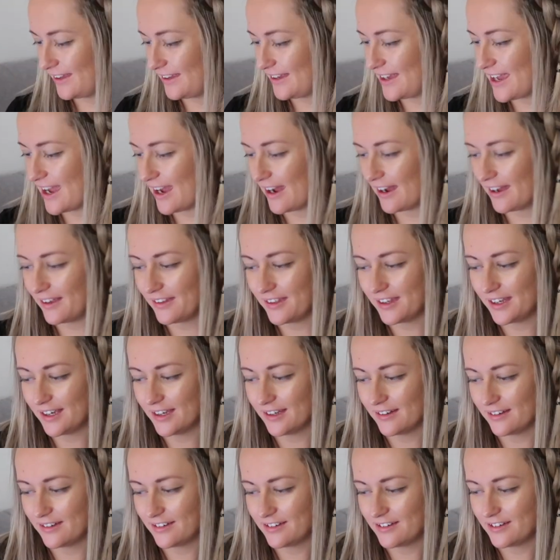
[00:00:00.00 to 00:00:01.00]
Yeah, I think
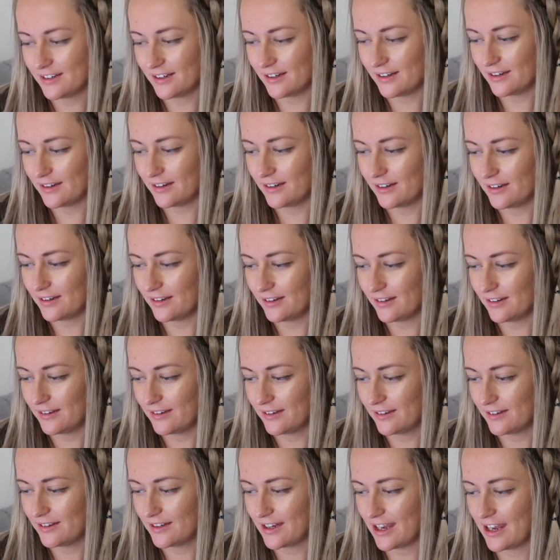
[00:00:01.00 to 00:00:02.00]
it's just
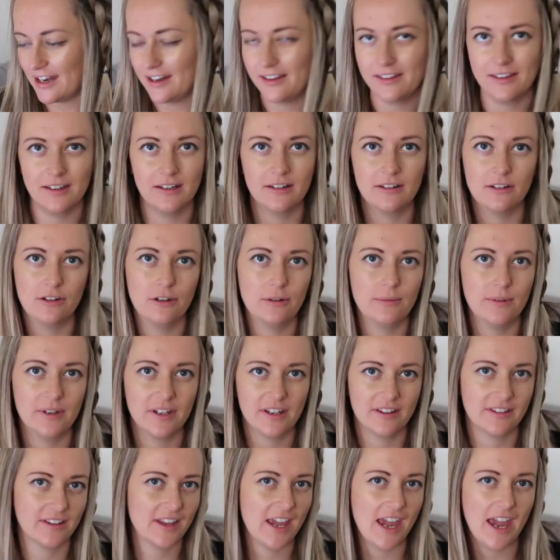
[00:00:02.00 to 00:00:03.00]
anything to do with
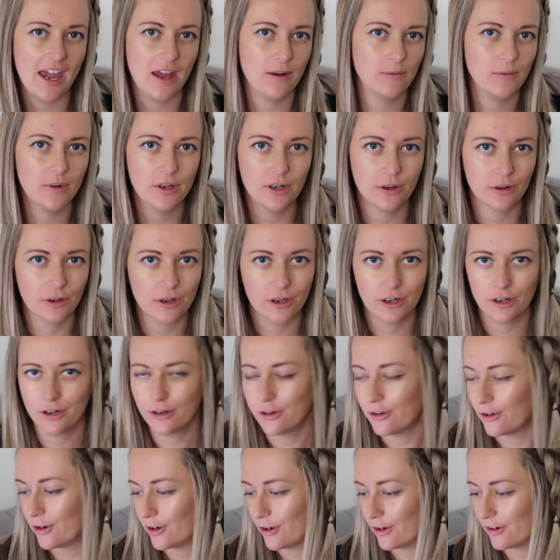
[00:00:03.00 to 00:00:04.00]
a scan we're not going to
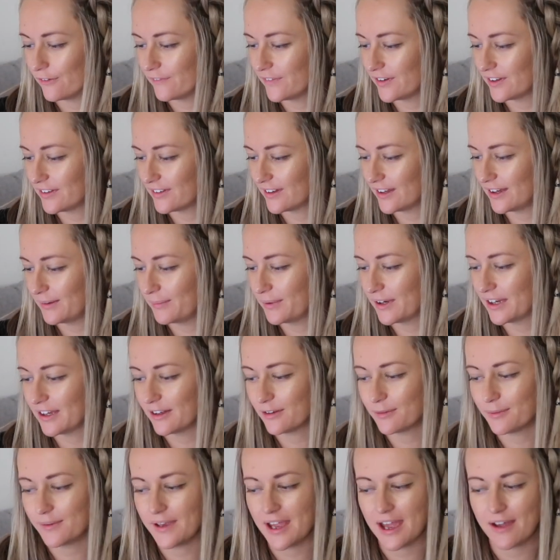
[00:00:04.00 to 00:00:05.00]
know, obviously,
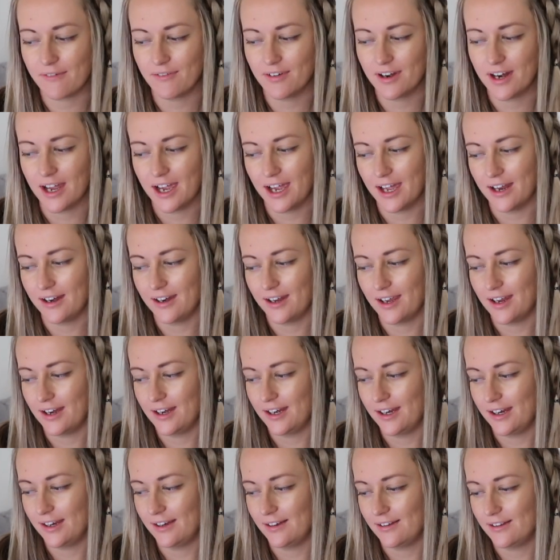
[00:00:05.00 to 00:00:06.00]
because we haven't had
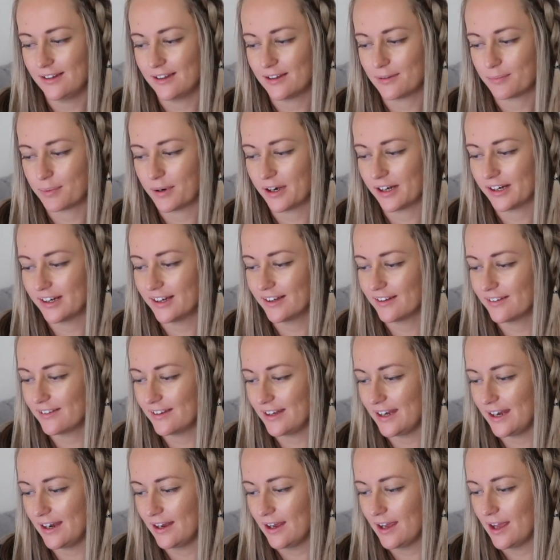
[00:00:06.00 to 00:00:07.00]
any this
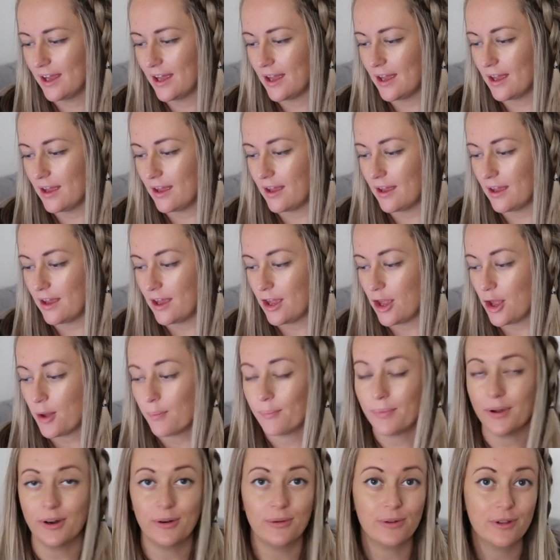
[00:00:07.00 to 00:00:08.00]
pregnancy.
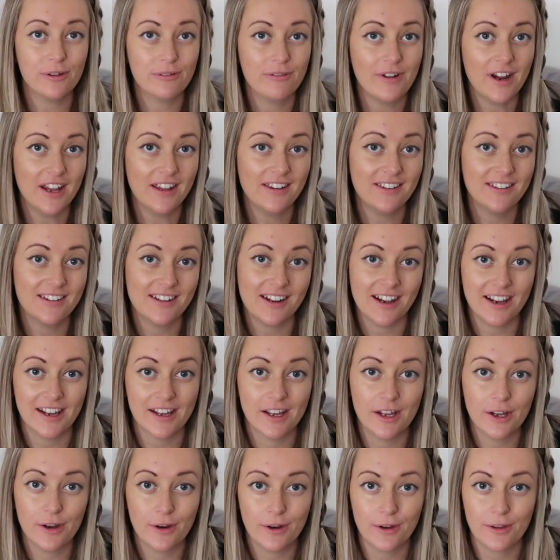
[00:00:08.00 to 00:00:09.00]
But all the rest I
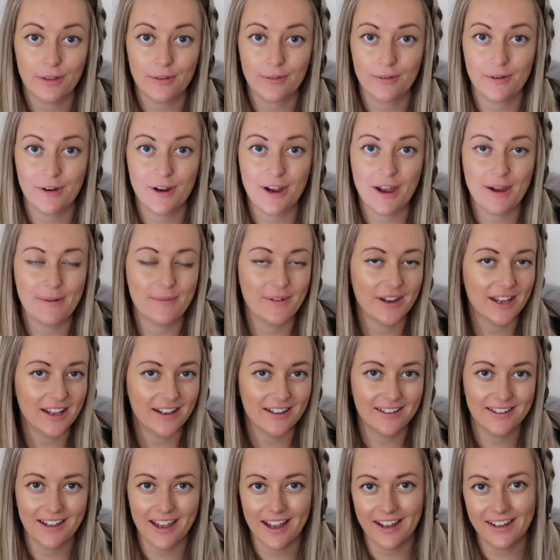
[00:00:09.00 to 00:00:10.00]
can go through and we
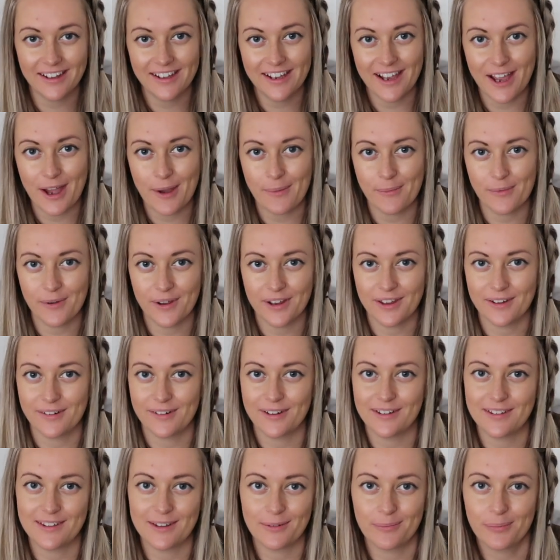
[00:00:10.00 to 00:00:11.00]
can tally up whether
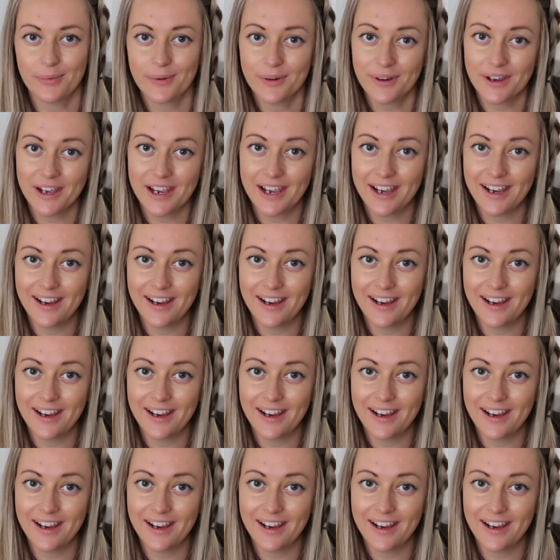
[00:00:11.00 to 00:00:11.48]
it's a boy